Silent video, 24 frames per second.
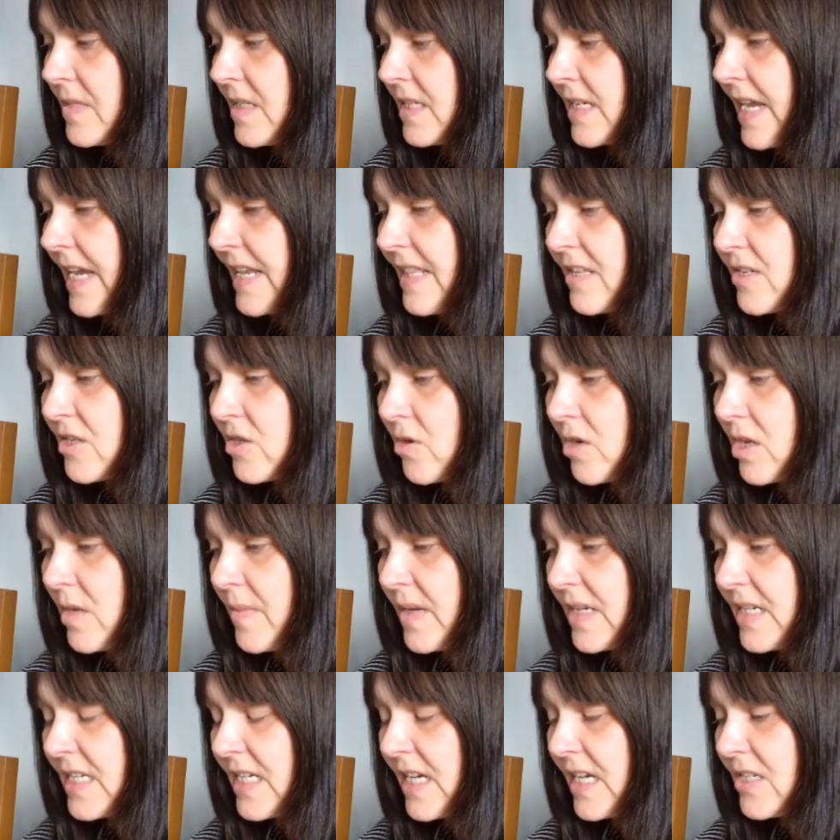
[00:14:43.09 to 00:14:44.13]
Getting the
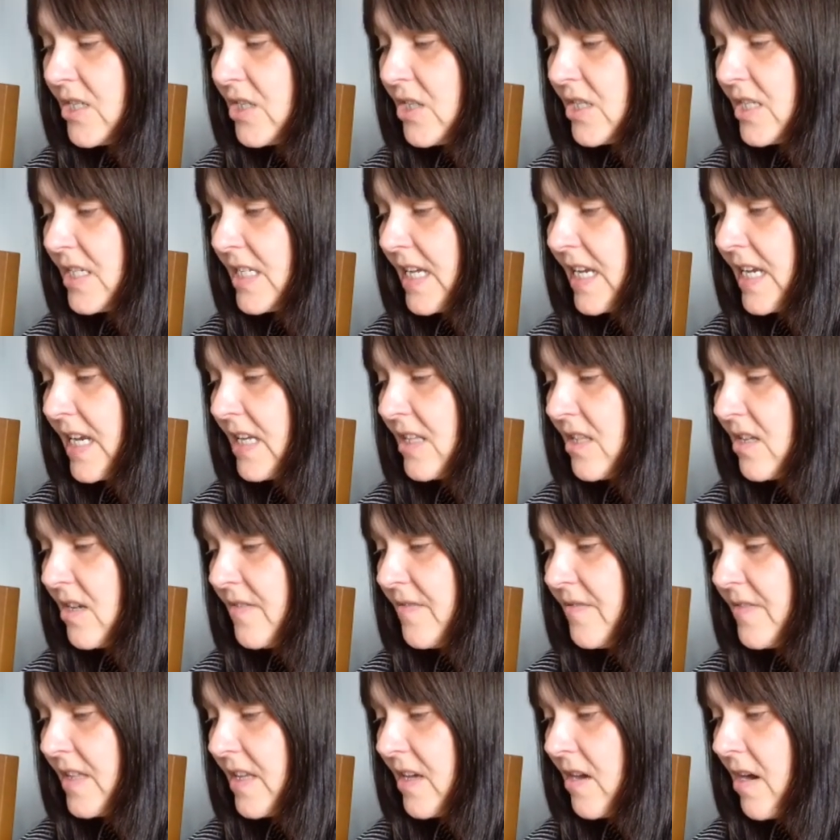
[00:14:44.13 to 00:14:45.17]
documentation together
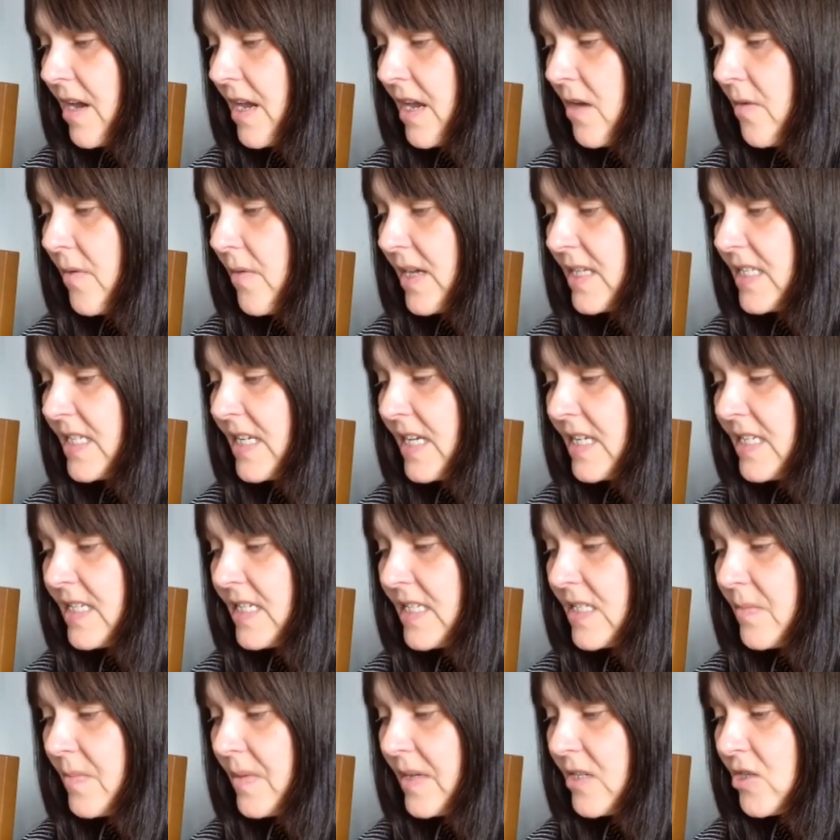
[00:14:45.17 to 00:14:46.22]
for the IOSS
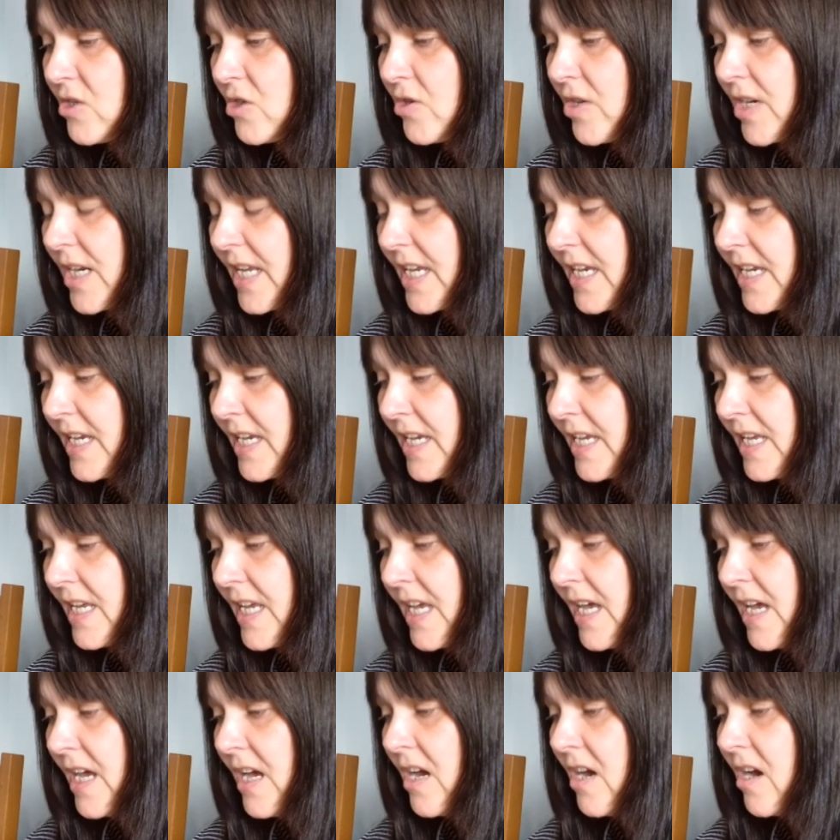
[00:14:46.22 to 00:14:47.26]
is a bit tricky.
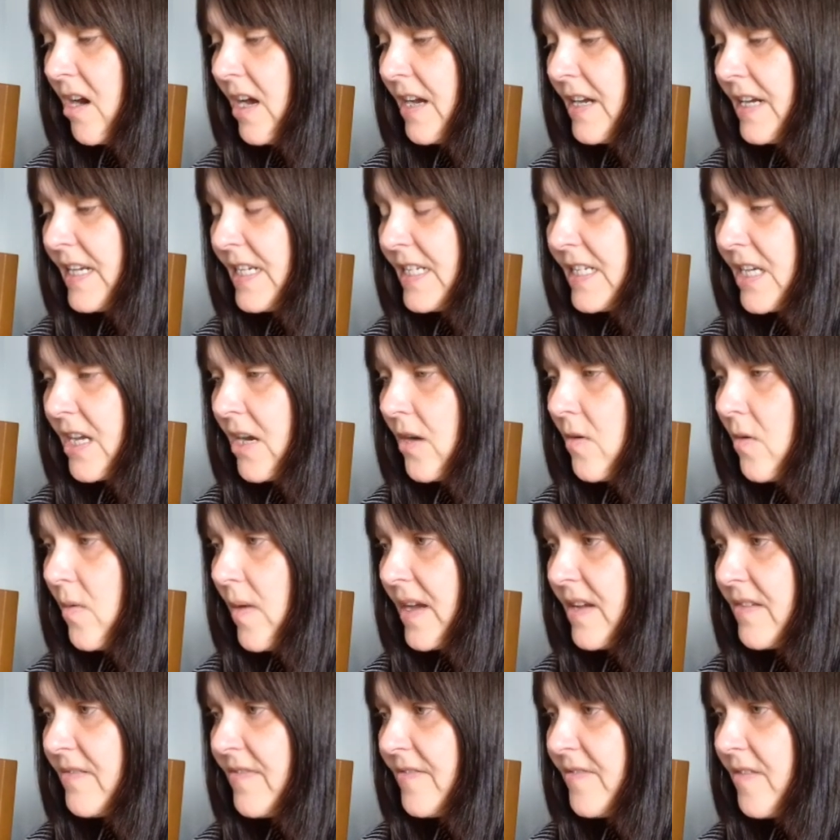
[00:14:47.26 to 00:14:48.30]
I need to go
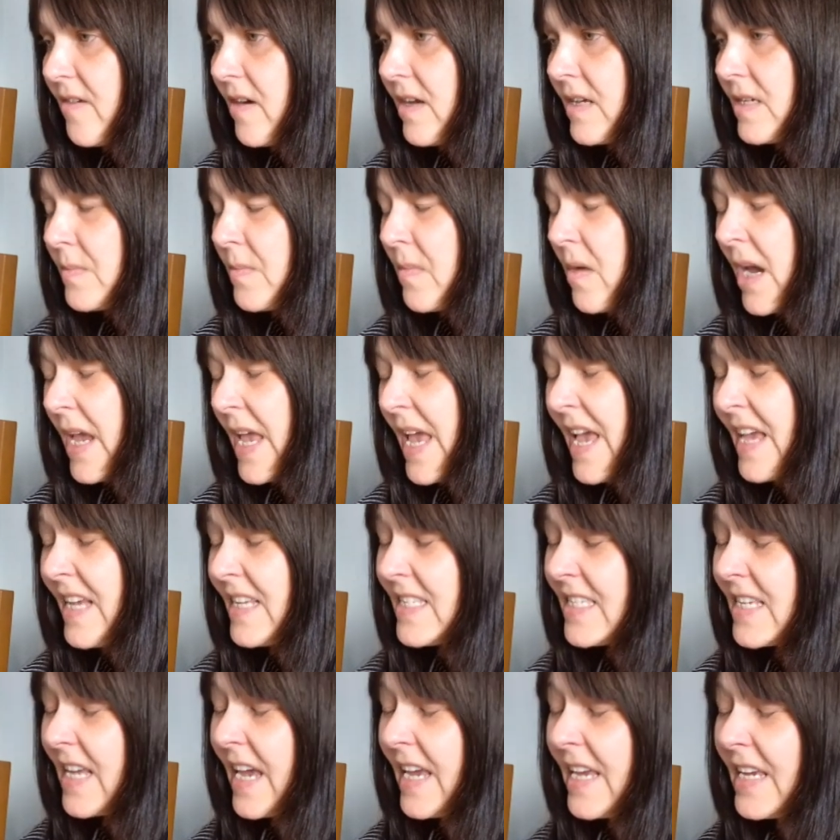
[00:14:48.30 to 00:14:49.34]
away and find my
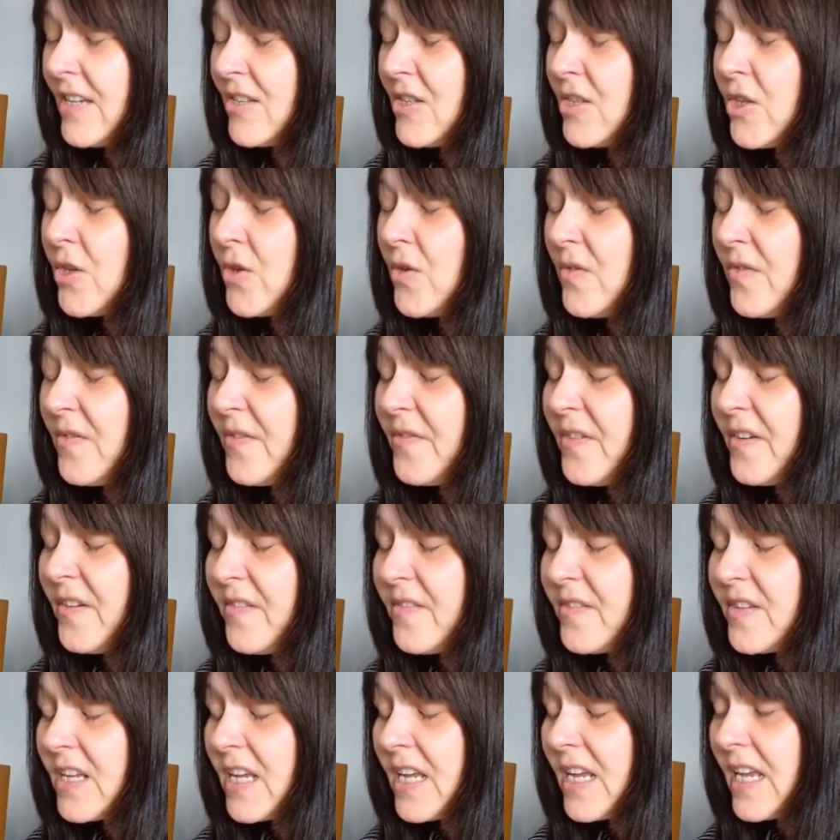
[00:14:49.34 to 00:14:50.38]

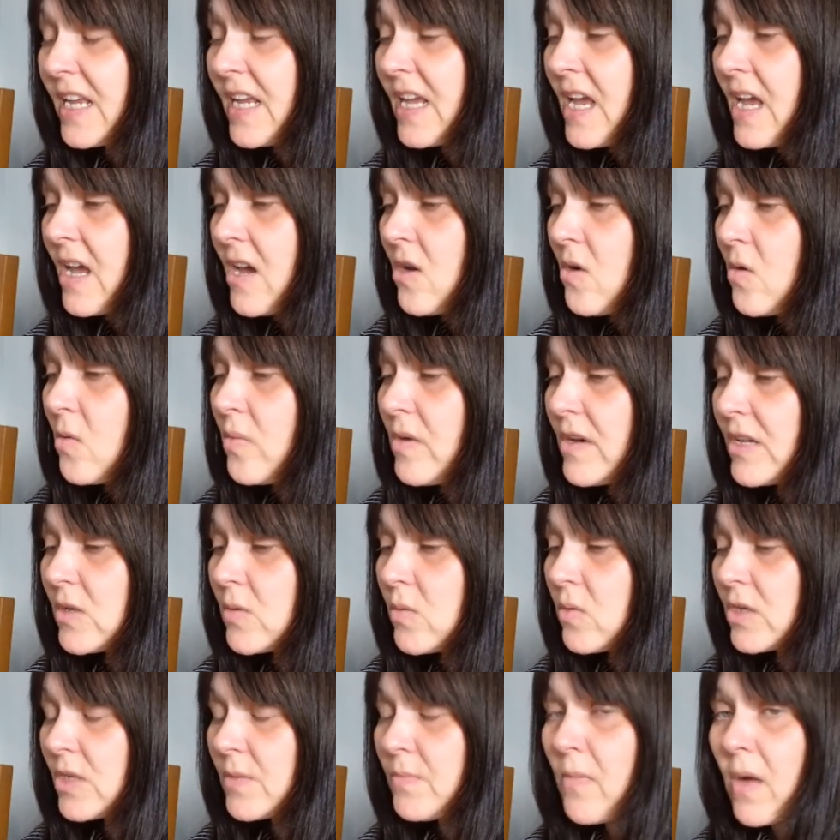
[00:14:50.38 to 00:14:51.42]
SA250, which
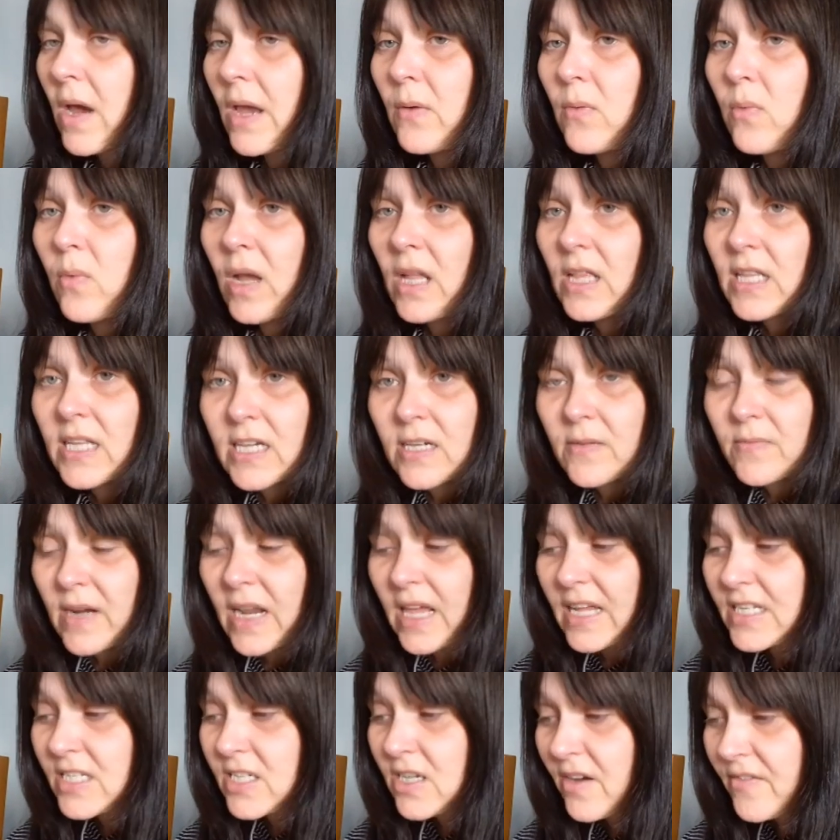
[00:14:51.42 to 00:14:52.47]
was my welcome
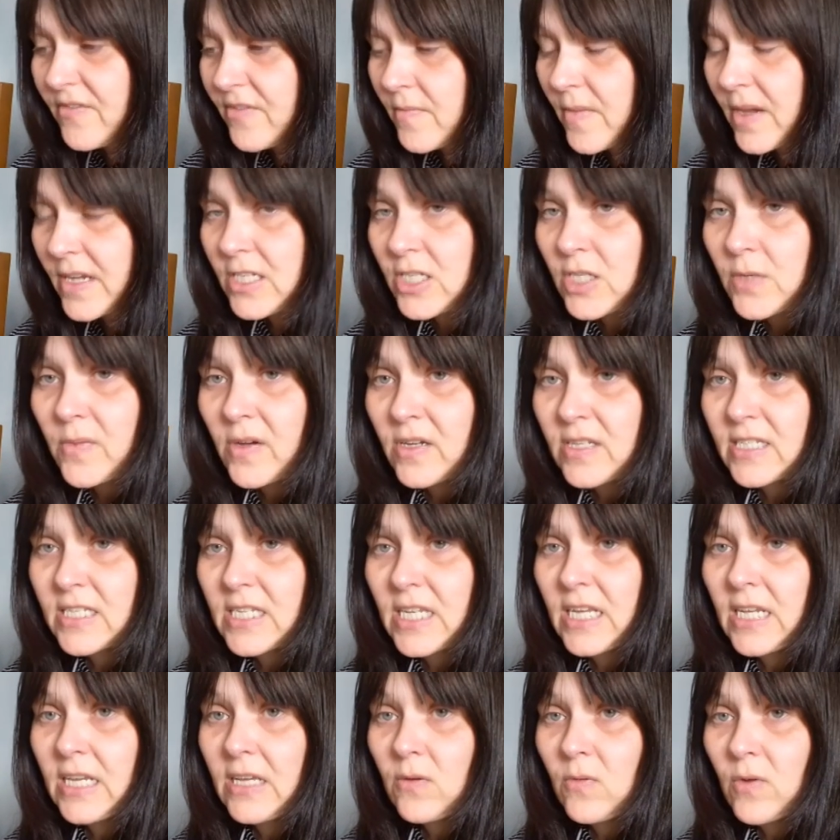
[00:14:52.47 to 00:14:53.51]
letter from
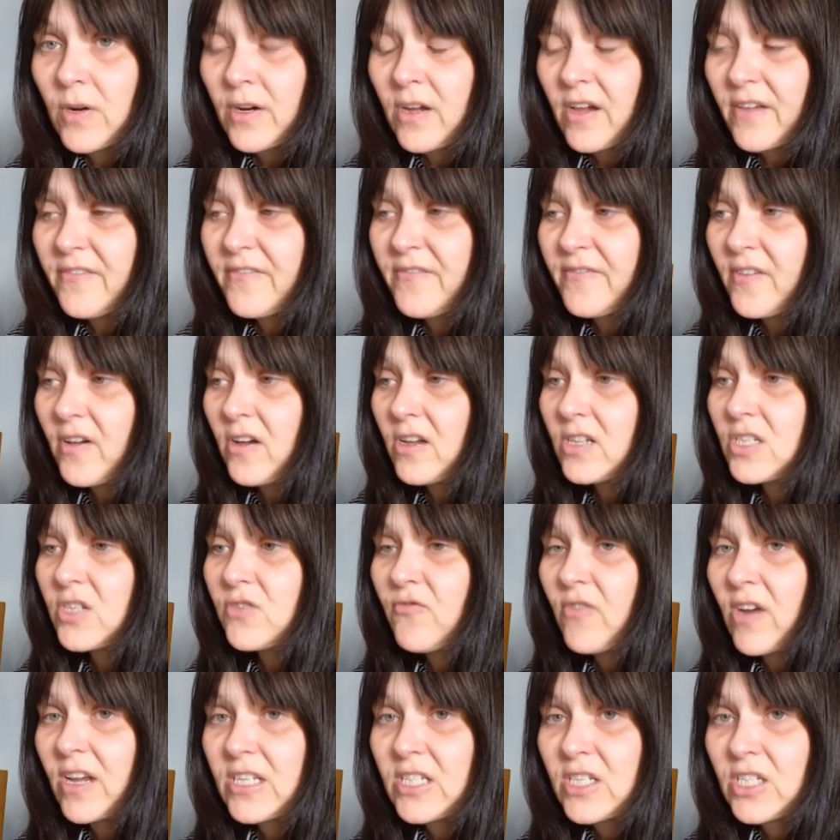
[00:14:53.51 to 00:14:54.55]
HMRC when I first
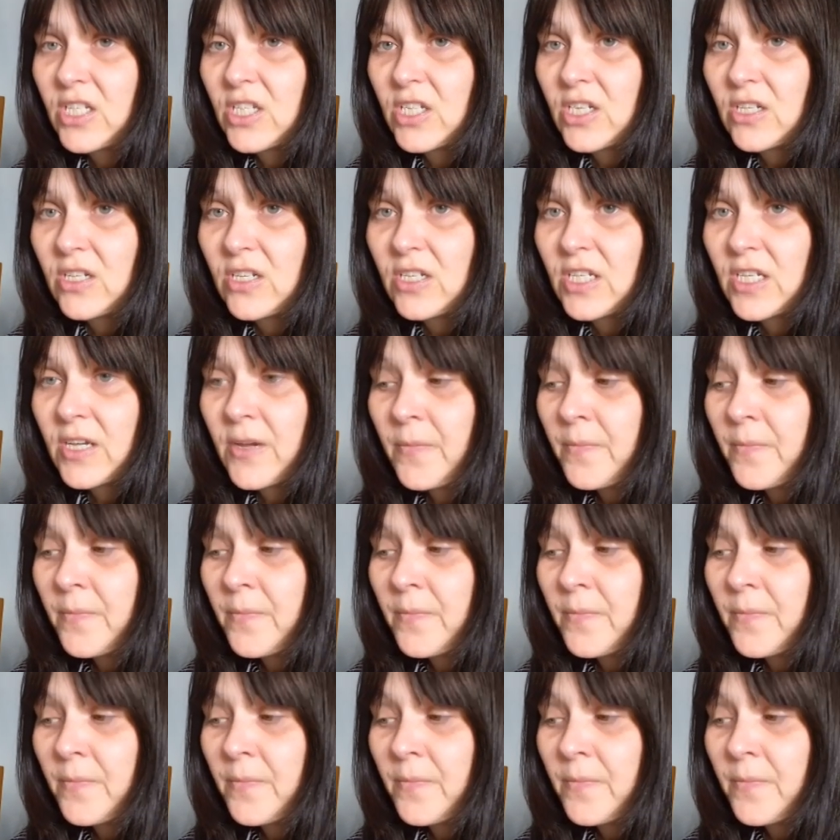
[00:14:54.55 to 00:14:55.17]
registered